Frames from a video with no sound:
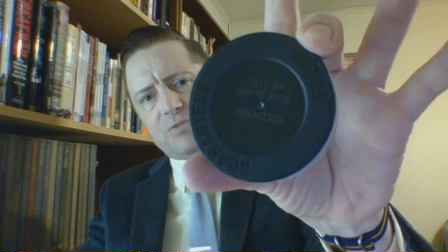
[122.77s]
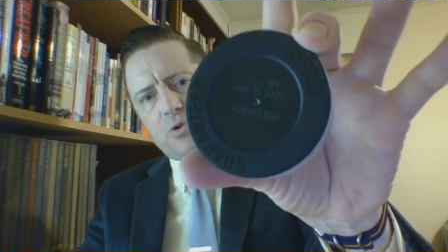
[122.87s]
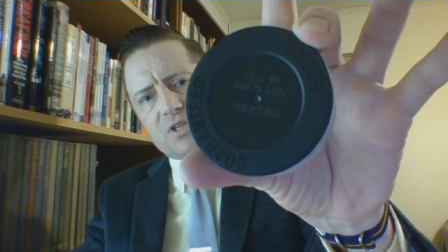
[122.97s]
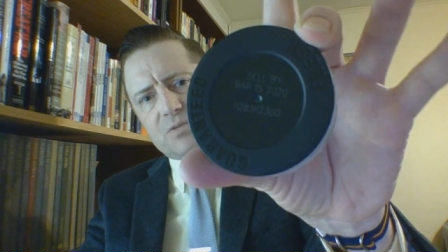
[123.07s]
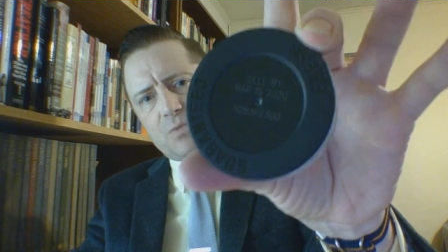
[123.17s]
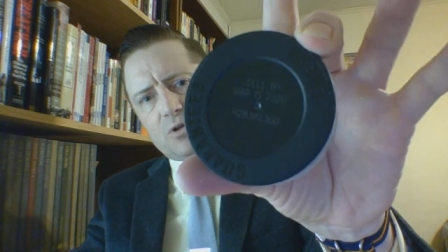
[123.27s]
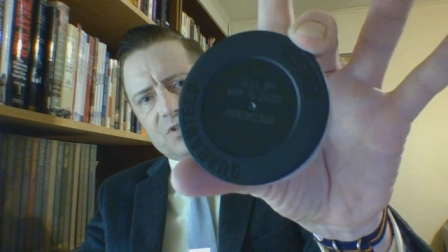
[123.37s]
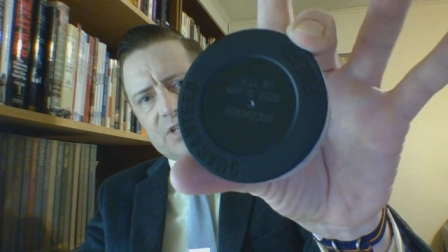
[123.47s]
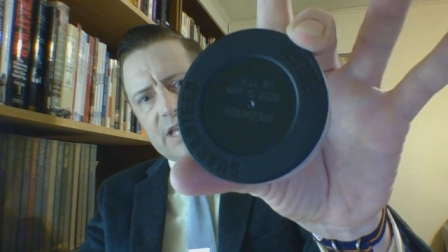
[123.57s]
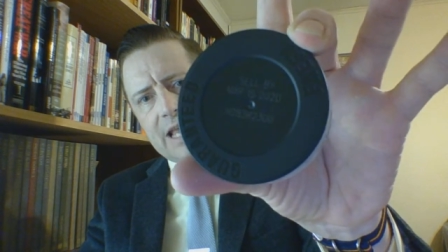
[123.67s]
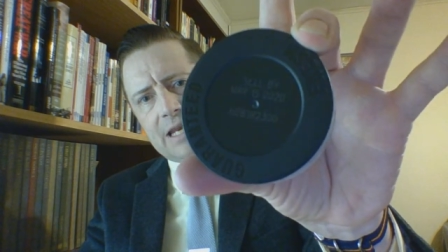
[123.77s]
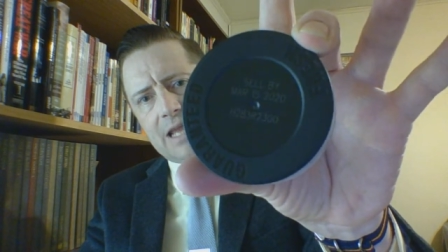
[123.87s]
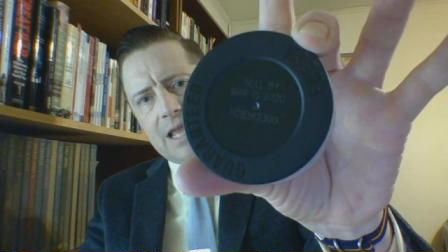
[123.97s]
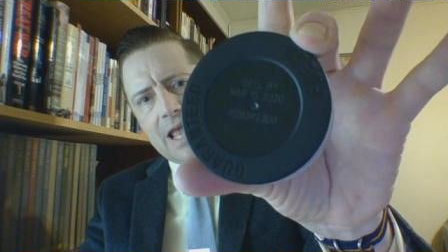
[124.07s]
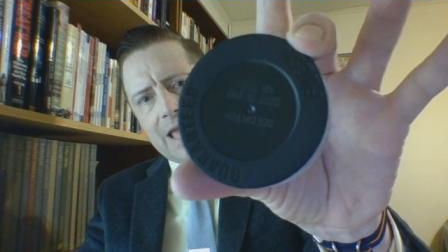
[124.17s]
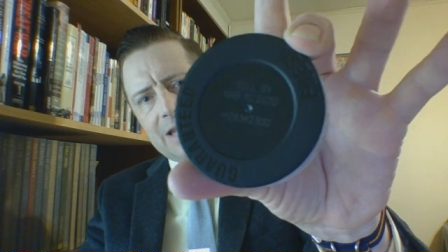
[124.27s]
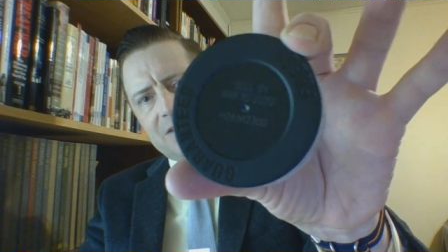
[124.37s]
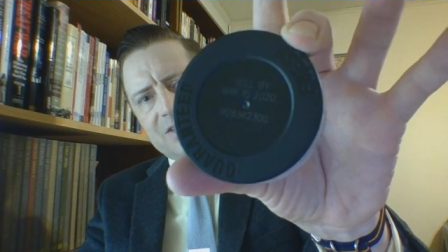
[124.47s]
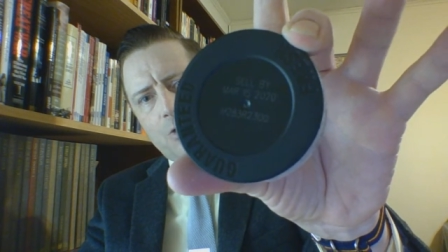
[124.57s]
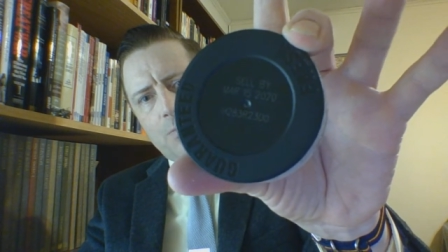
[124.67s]
U S Smokeless can and a
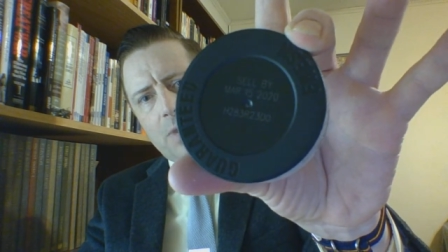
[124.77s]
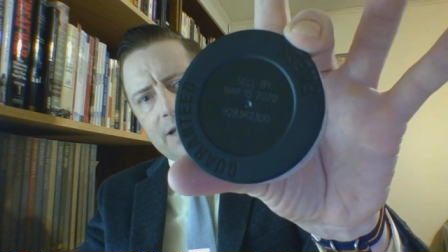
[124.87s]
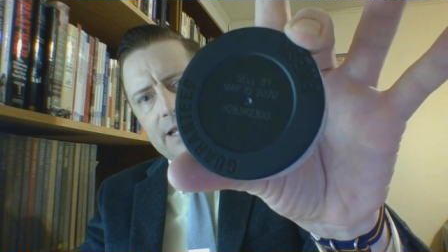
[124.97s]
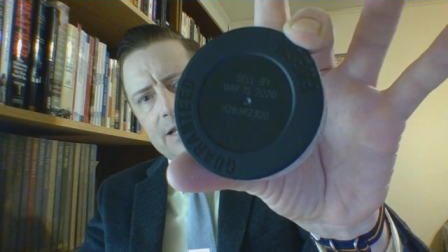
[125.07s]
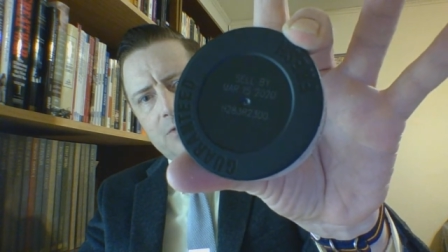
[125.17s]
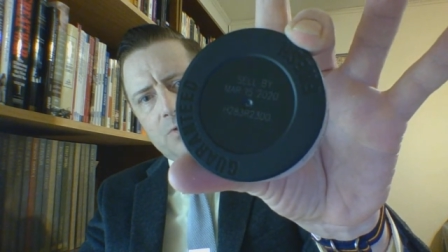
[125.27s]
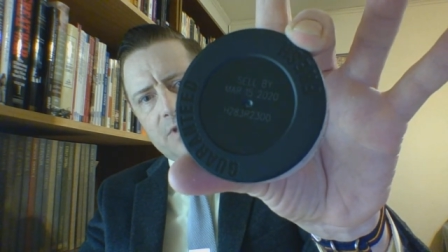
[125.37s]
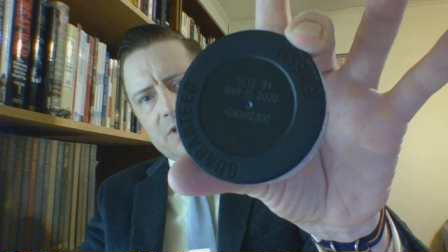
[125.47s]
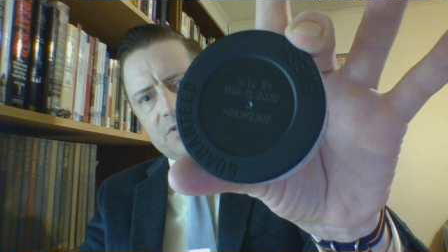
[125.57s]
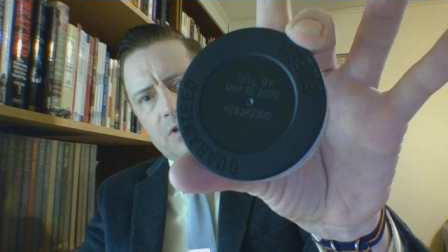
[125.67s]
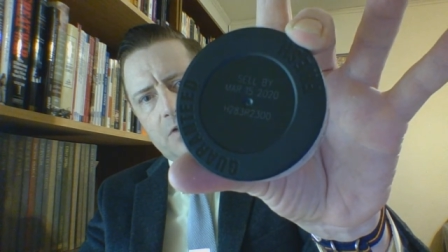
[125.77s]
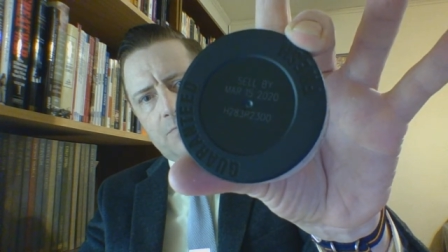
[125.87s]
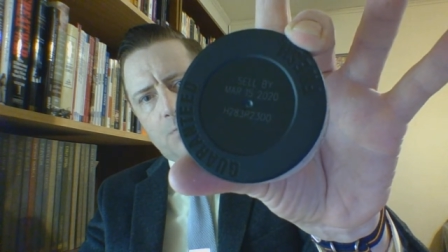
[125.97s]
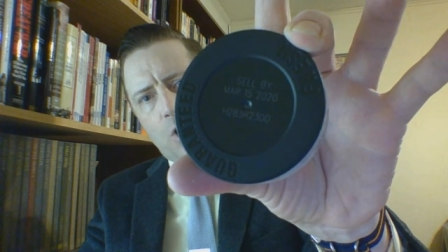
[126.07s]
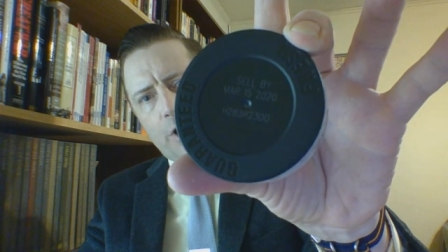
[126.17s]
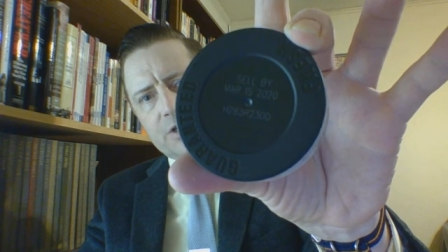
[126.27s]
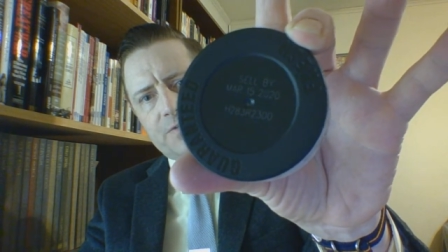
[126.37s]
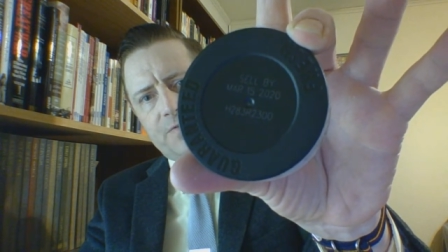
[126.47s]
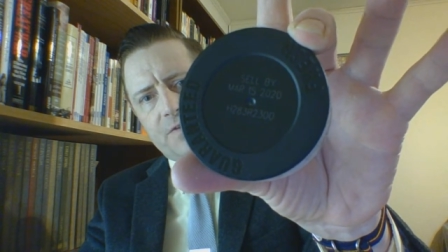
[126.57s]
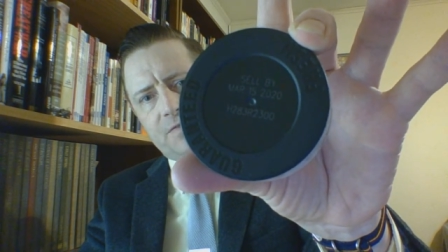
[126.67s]
sell-by date on this of March
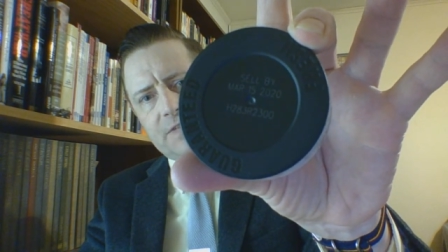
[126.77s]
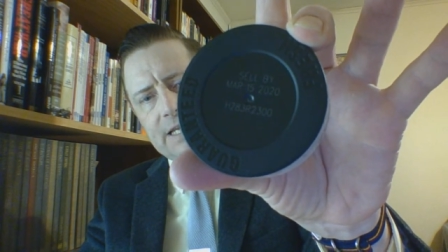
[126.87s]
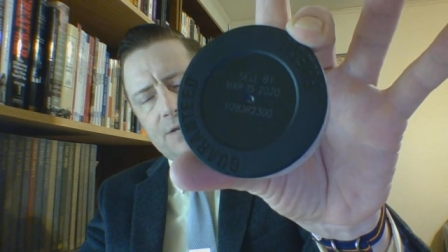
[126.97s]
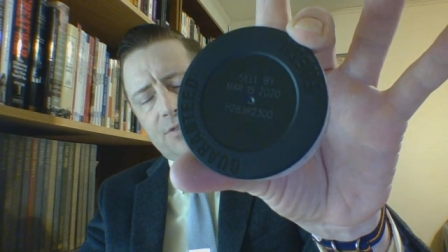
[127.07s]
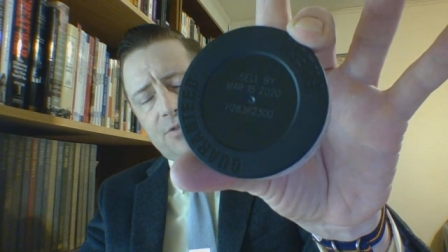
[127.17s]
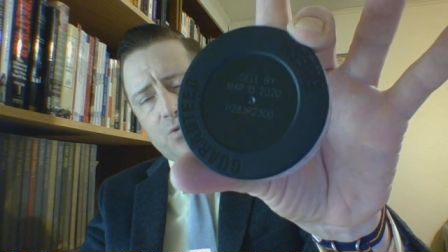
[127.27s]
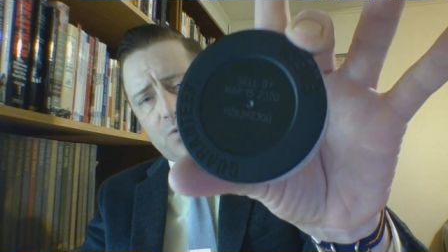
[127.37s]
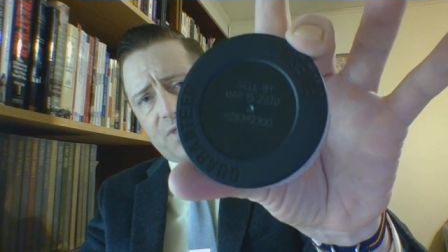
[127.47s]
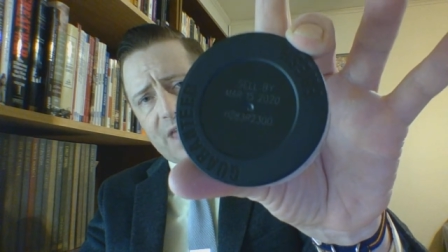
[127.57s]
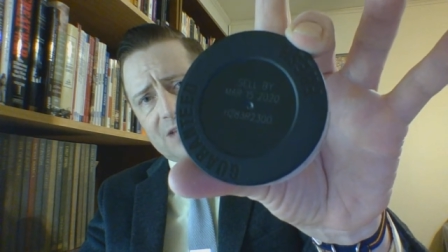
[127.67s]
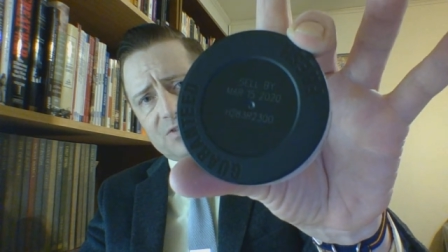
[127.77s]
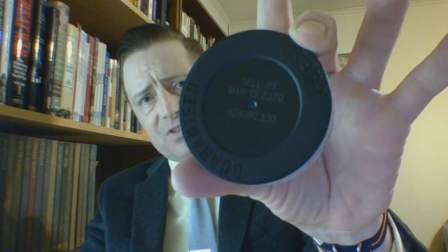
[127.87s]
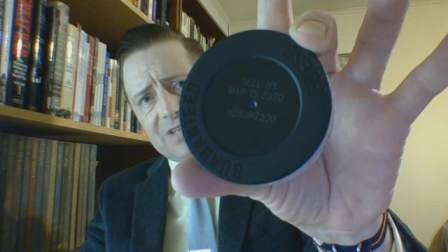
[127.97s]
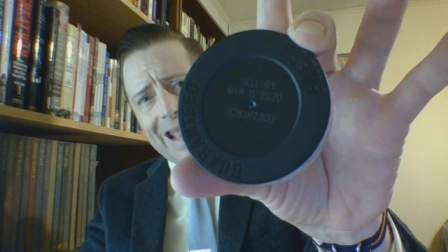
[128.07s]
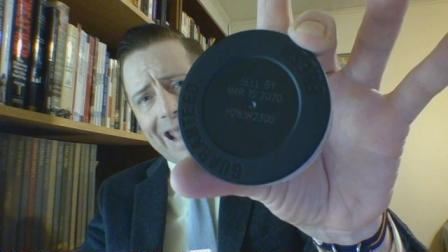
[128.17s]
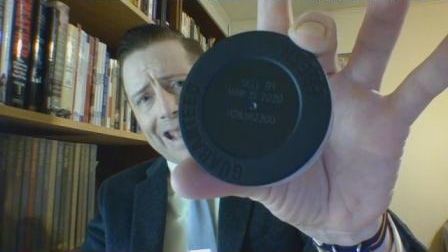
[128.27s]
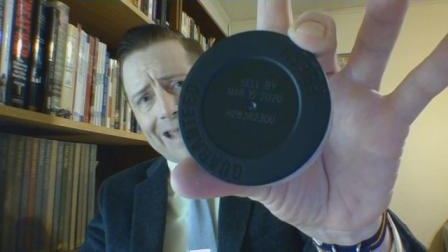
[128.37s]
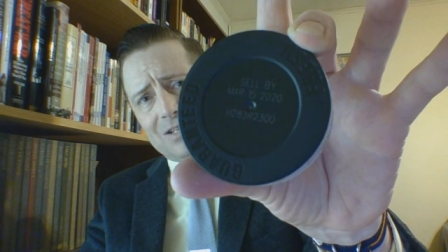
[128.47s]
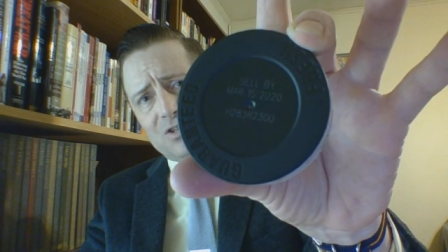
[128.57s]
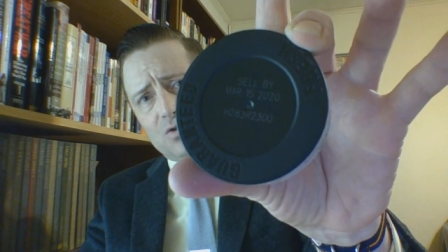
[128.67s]
fifteenth, two thousand
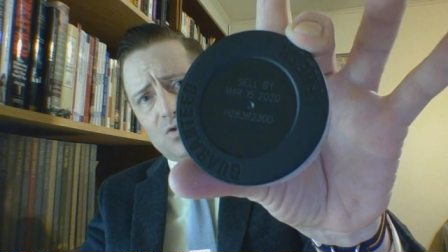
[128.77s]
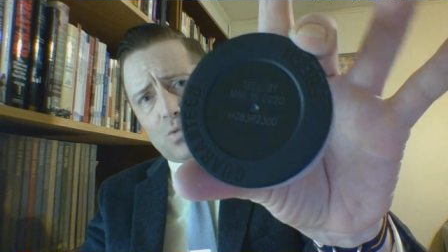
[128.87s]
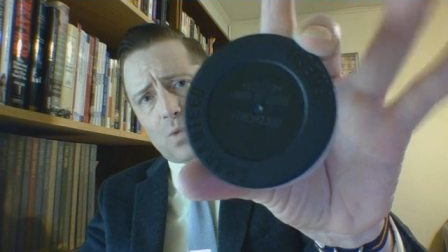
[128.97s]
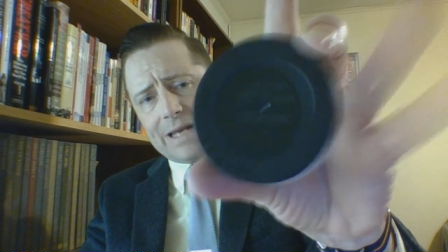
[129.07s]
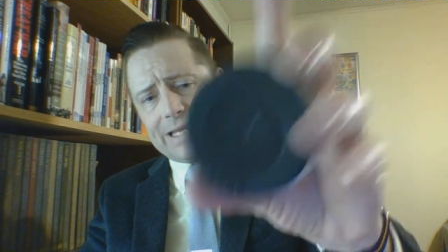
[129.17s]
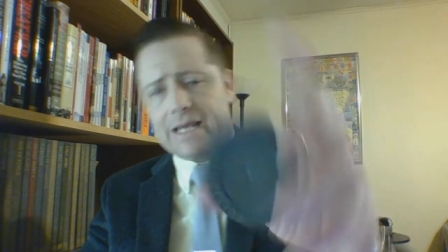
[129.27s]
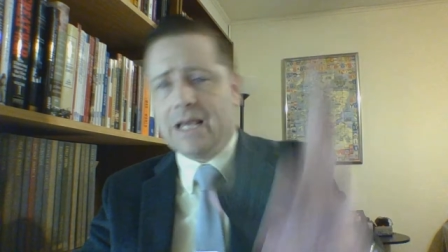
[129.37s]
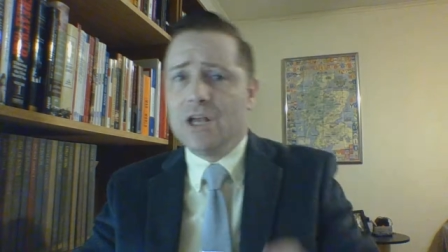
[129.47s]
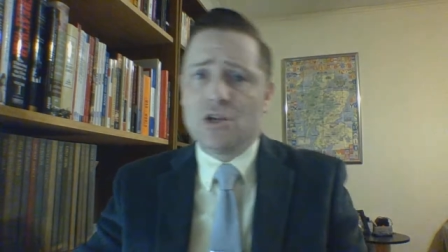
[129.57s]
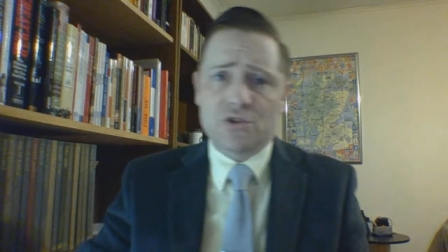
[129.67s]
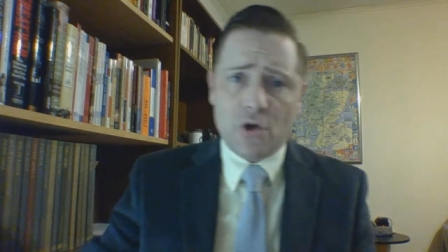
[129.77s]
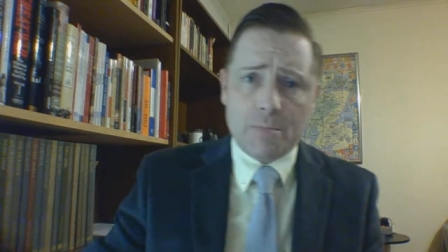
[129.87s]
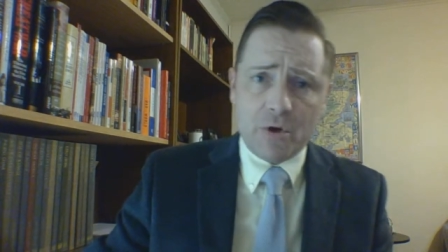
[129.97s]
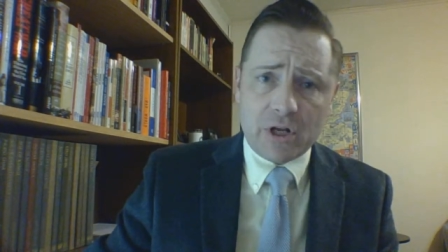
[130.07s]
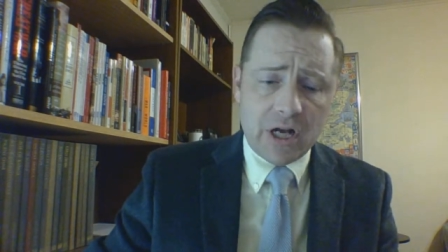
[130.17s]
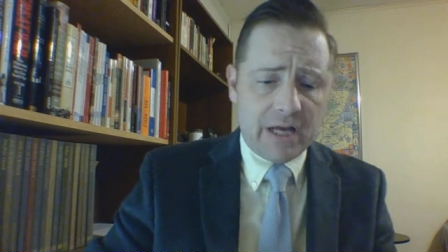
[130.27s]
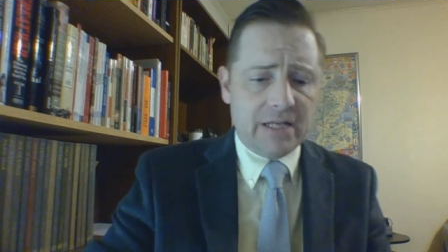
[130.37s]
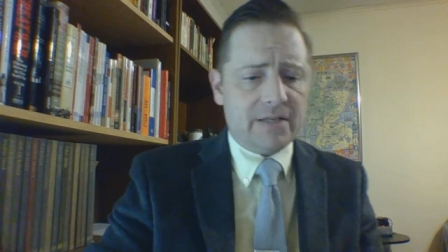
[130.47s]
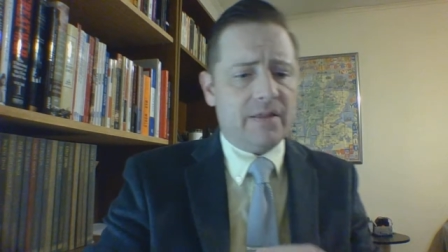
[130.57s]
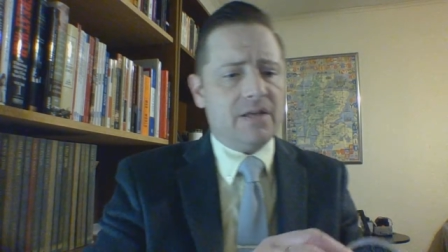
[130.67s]
twenty. So I'm going to cut
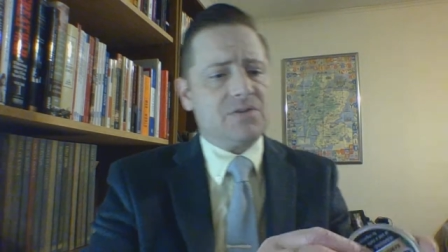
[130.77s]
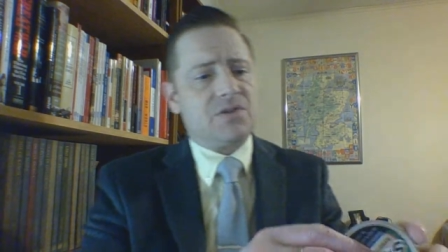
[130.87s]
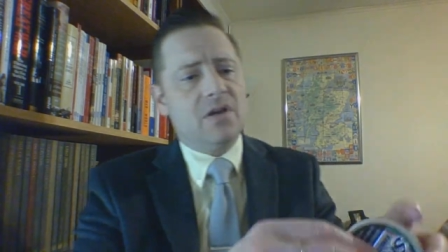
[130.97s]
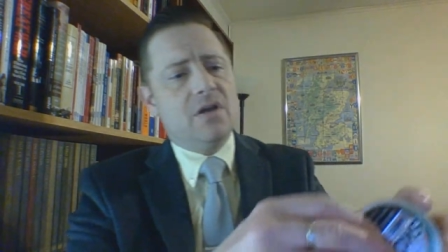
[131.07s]
into this.